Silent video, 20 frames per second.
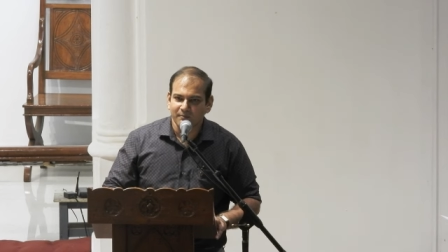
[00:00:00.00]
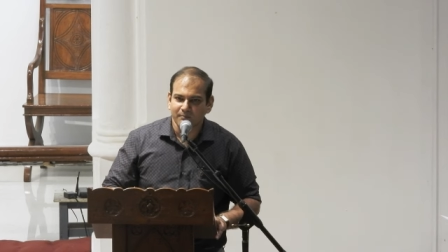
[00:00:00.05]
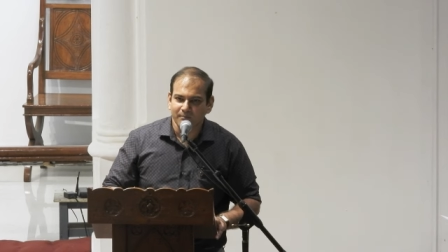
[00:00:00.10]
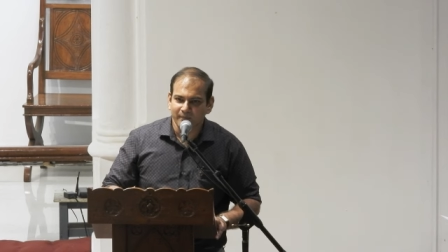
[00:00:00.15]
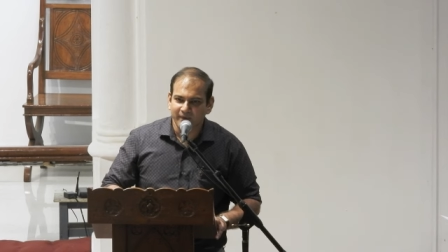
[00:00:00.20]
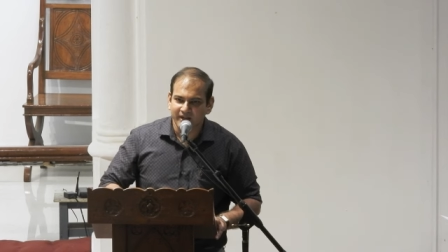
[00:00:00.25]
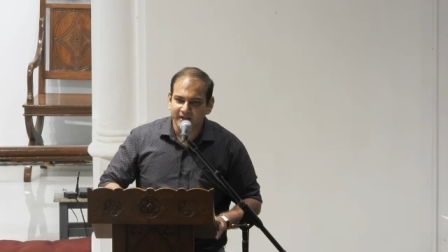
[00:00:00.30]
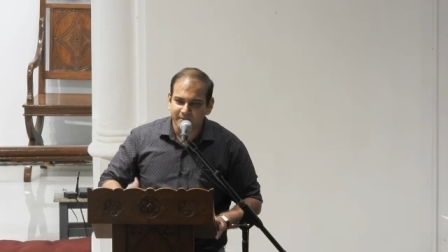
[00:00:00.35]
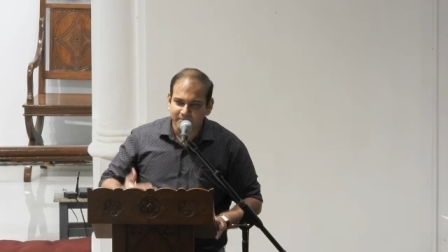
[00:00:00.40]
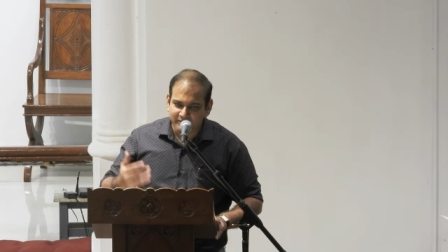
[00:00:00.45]

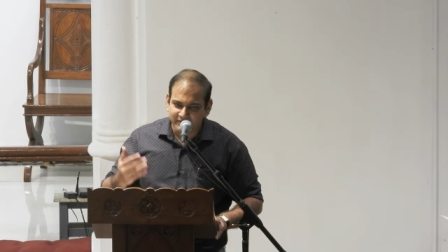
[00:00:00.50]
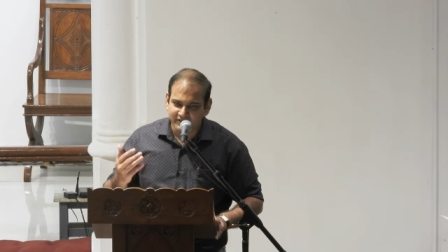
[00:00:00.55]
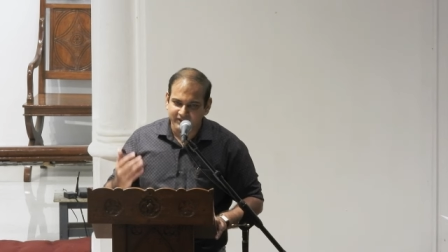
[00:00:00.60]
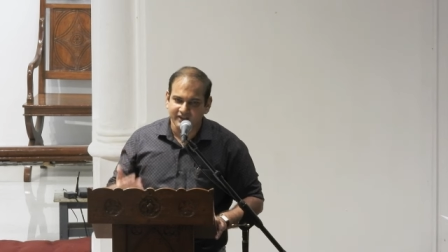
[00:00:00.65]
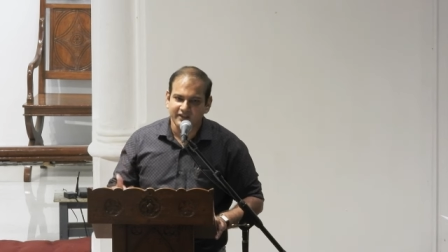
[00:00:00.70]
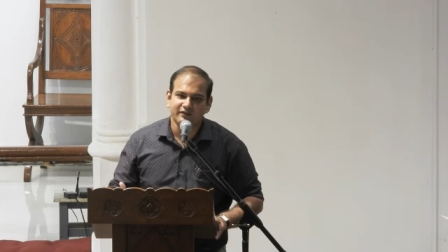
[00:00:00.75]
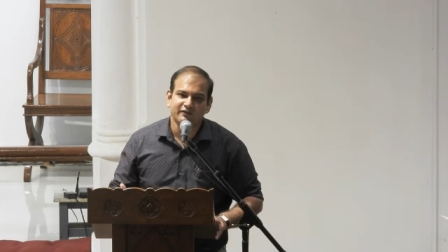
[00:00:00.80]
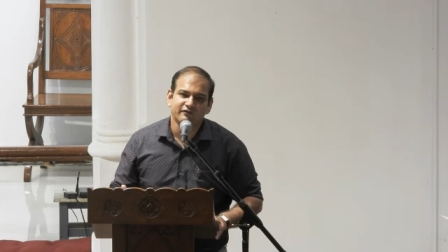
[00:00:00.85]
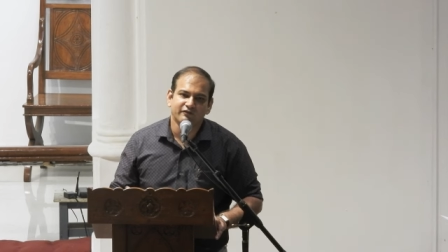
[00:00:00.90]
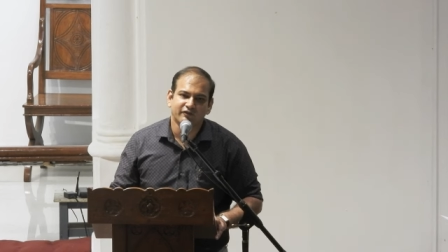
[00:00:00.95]
made him
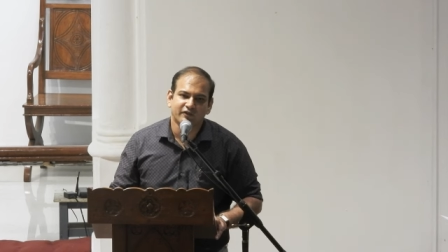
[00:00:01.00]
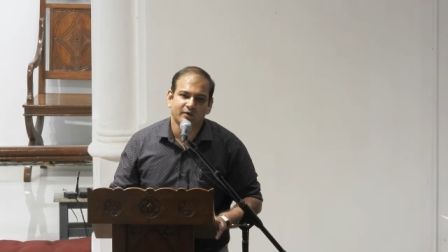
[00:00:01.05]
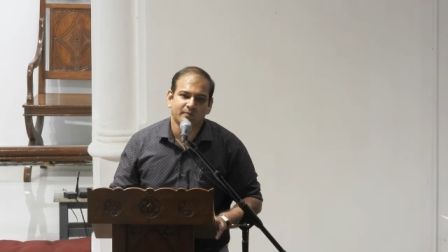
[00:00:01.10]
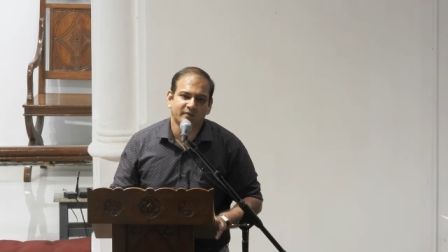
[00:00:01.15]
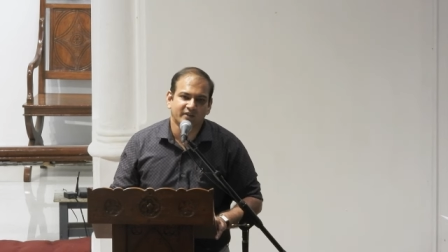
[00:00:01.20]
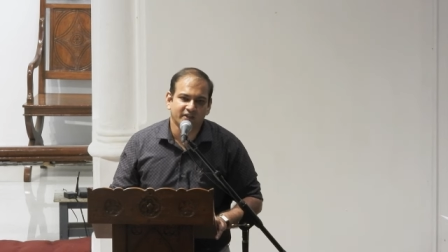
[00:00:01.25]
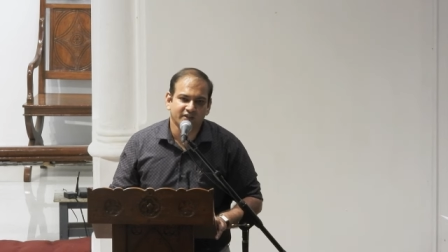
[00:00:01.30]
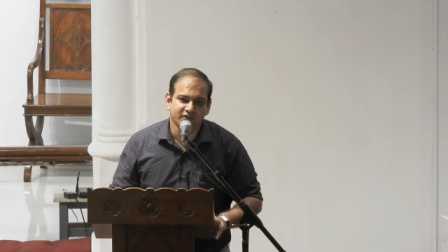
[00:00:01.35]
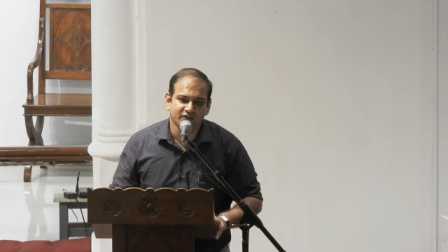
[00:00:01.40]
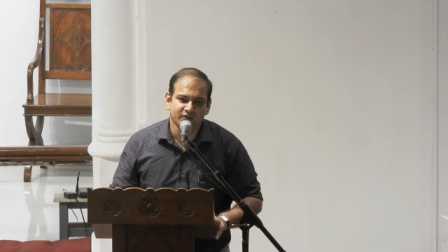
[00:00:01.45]
run
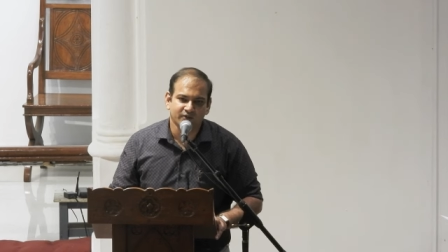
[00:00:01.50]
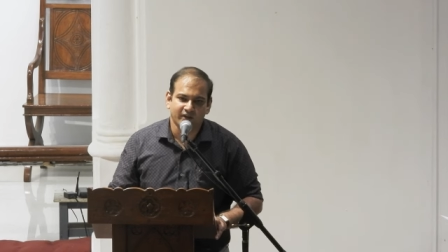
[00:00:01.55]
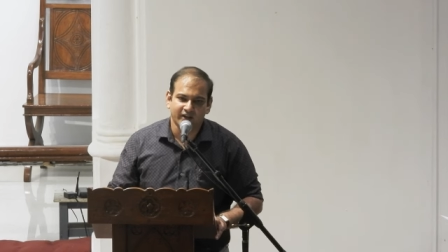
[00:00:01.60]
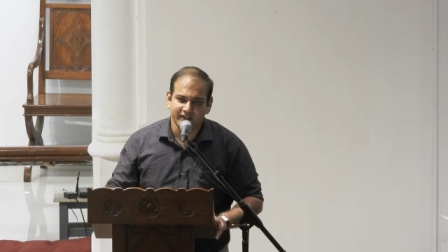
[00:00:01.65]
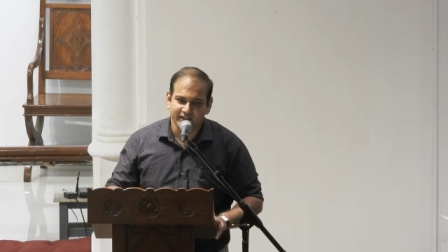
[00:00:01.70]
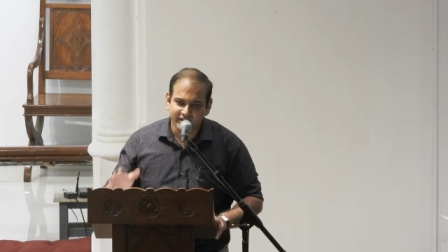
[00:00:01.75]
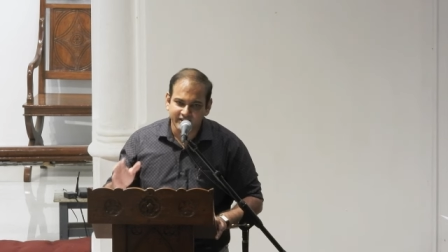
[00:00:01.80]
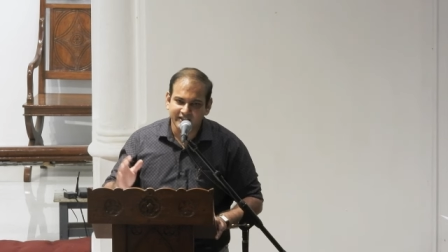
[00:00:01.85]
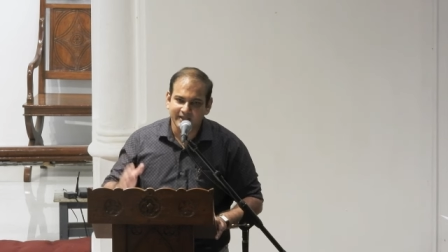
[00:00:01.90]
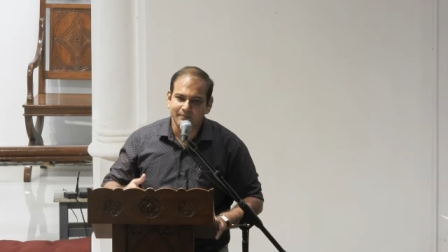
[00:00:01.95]
from Esau,
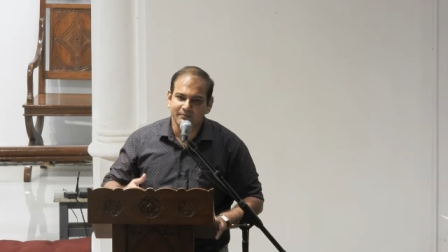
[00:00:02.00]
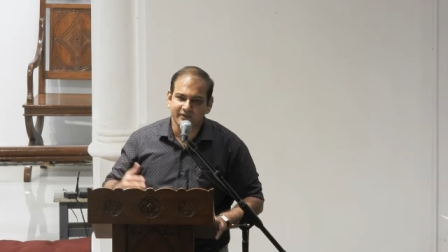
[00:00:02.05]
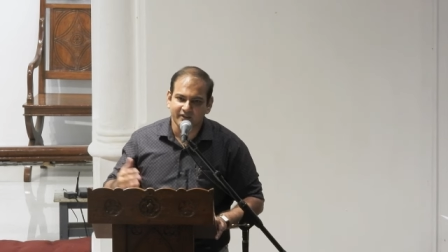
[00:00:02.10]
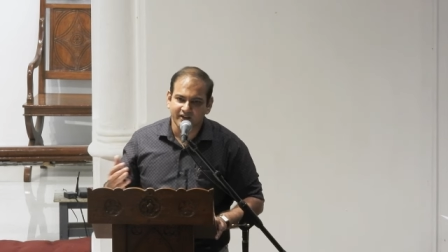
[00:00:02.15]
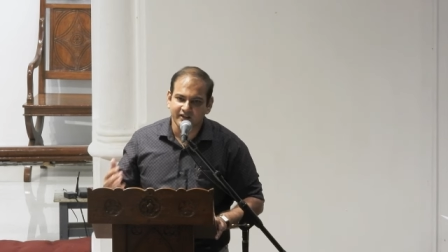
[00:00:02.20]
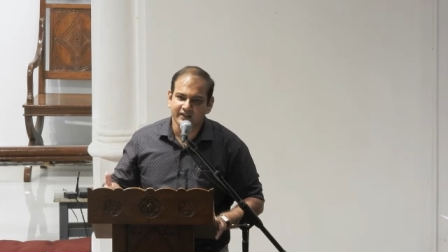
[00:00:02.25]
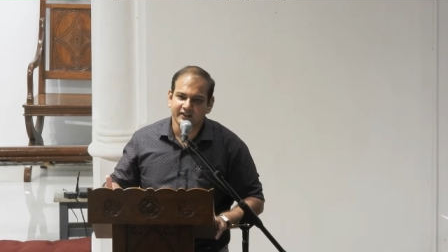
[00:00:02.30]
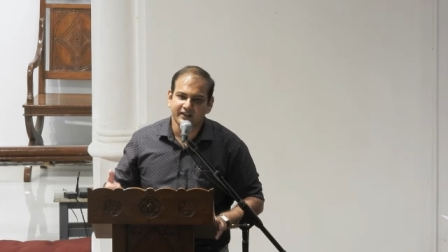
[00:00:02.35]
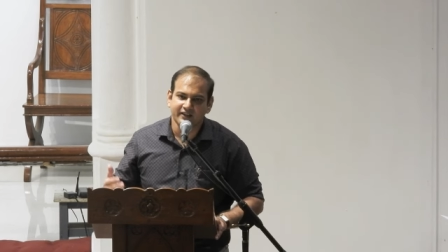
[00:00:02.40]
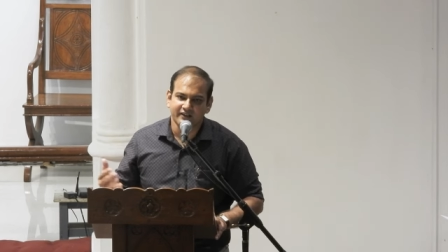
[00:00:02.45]
and he kept
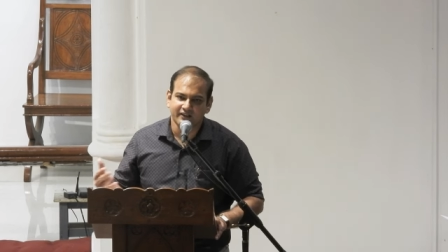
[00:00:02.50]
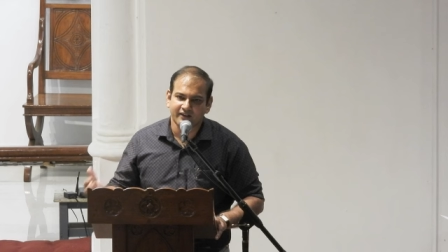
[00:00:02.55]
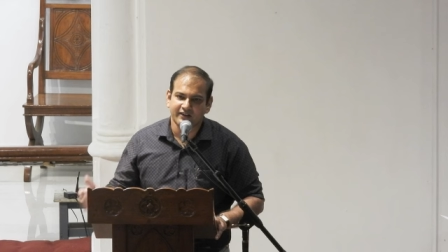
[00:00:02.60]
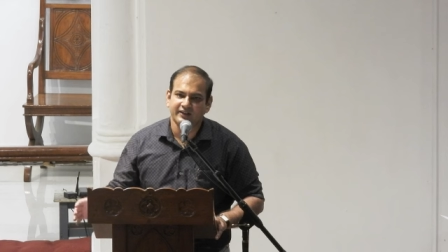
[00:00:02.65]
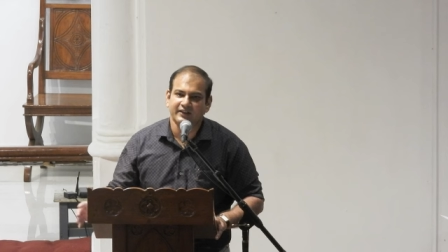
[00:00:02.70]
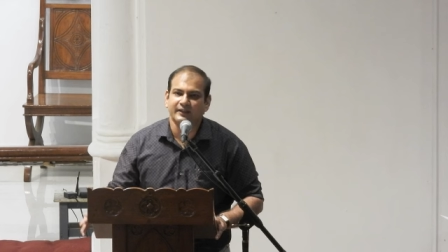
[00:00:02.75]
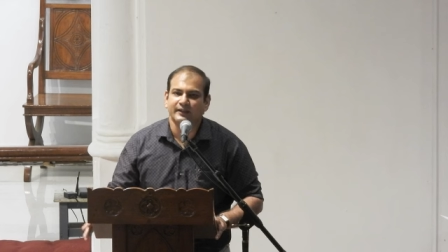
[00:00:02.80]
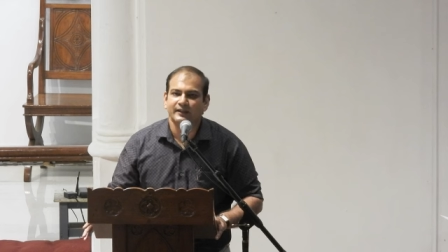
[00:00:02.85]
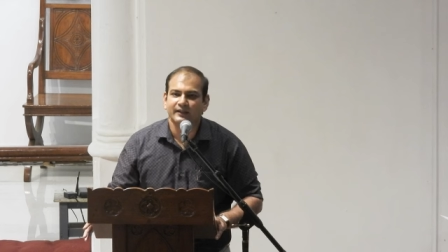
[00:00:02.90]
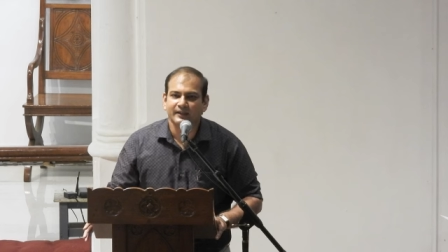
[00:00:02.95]
running and
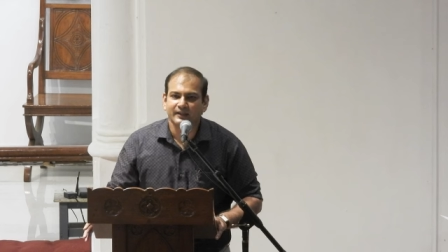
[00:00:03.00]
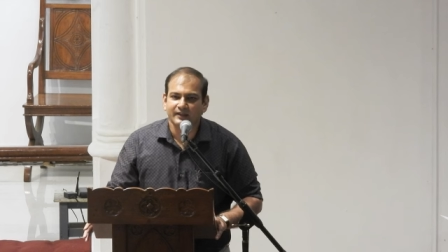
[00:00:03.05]
running.